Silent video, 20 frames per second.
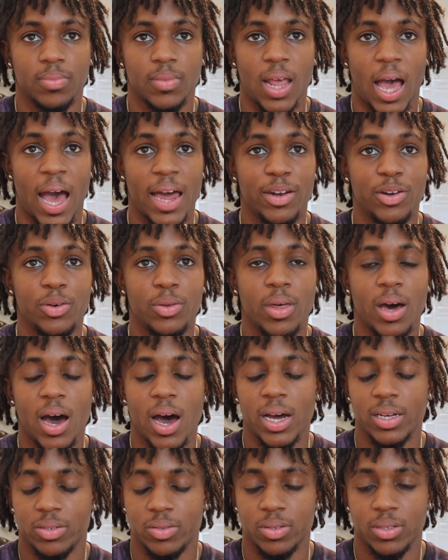I knew the
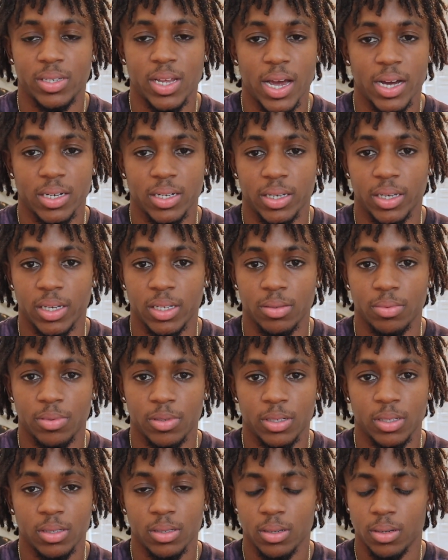odds were stacked against
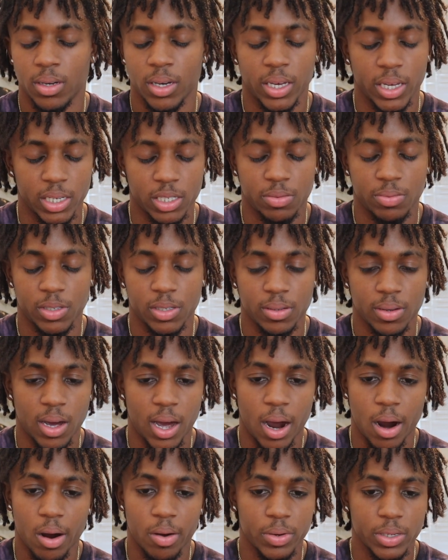me.
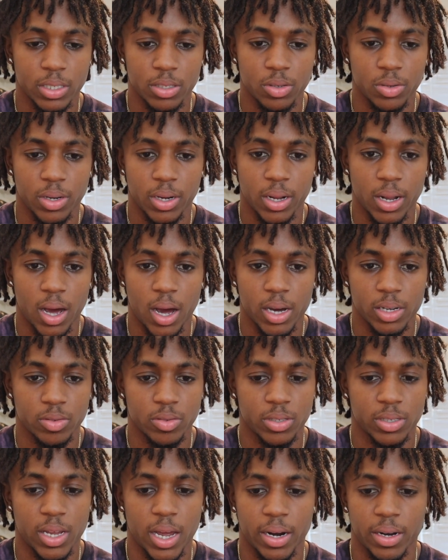I always knew that the odds
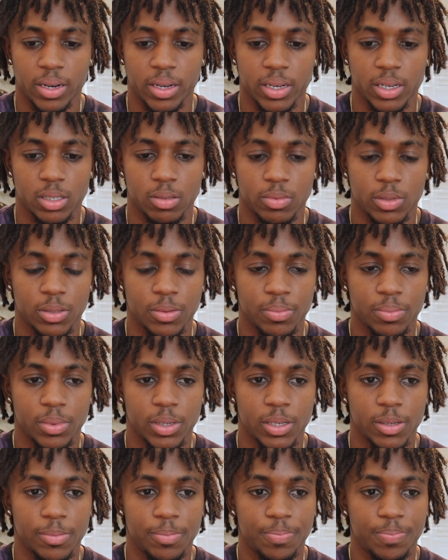were stacked against me,
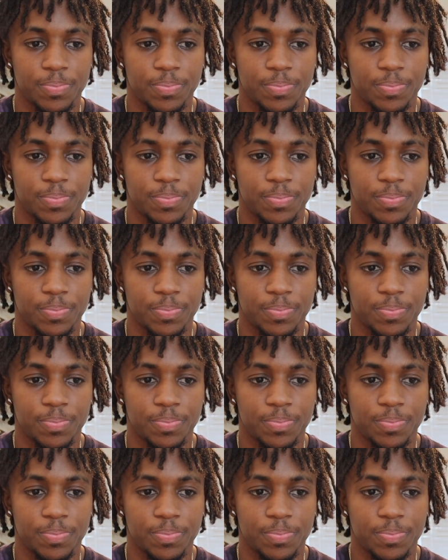but